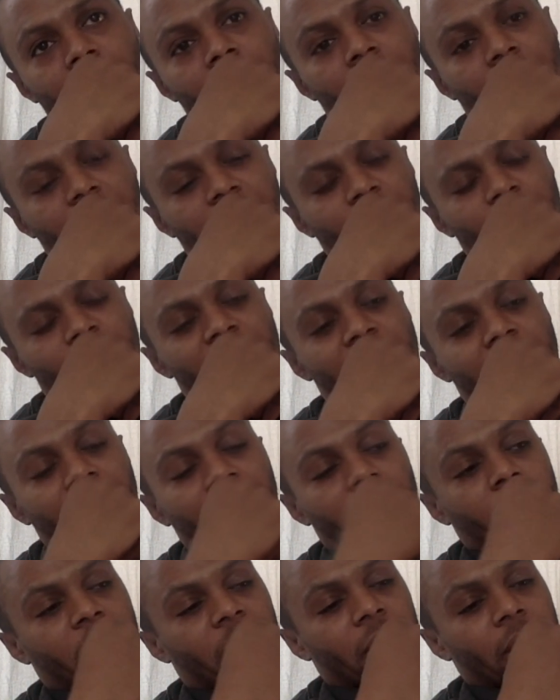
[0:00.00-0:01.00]
are
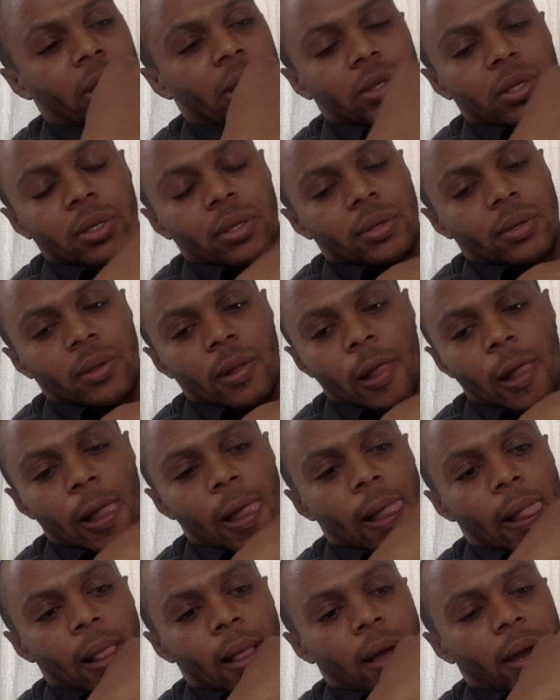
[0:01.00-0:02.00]
aspiring pros,
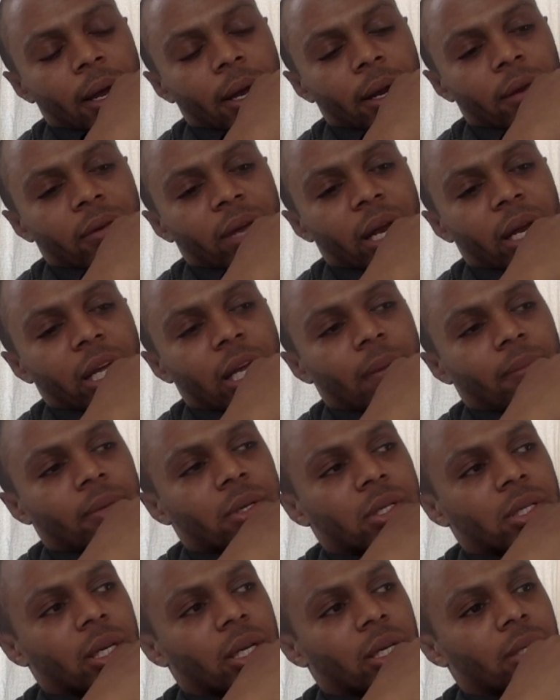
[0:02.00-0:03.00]
you've got to keep
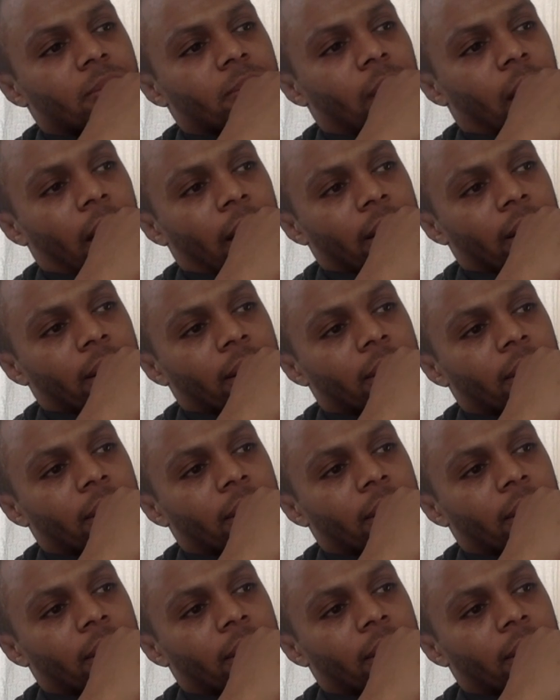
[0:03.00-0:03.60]
these things in mind.